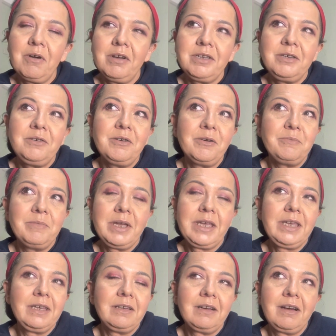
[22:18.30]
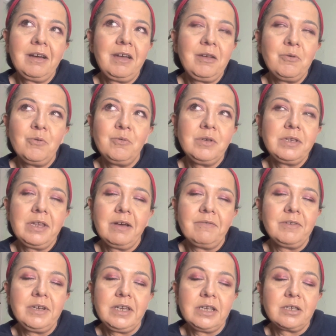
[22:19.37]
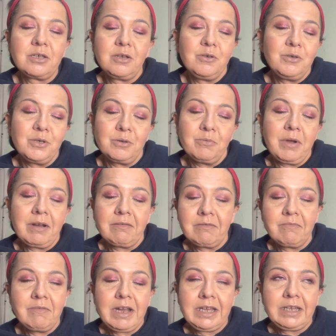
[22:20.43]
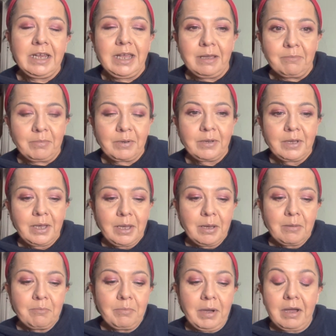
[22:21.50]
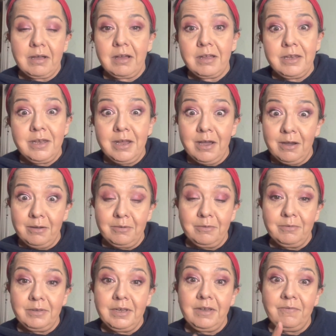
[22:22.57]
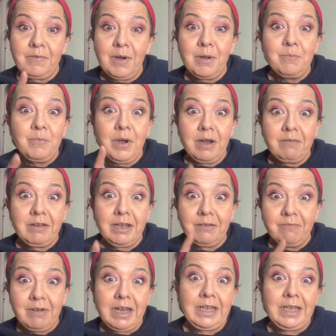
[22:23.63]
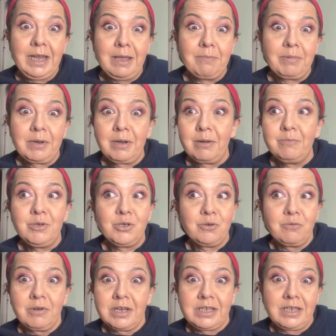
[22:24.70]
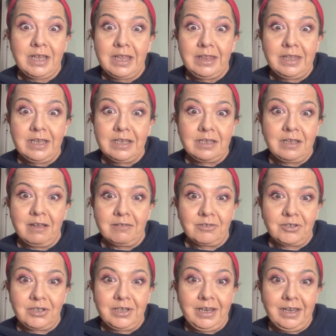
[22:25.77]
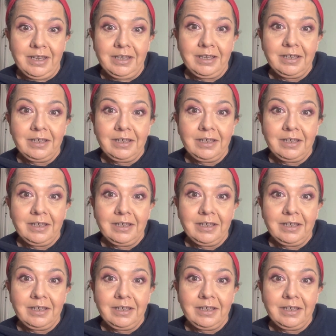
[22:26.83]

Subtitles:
You know me, I always love an excuse to wear a red lip. But I know that if I'm wearing a red lip, and I'm sure I said this last year,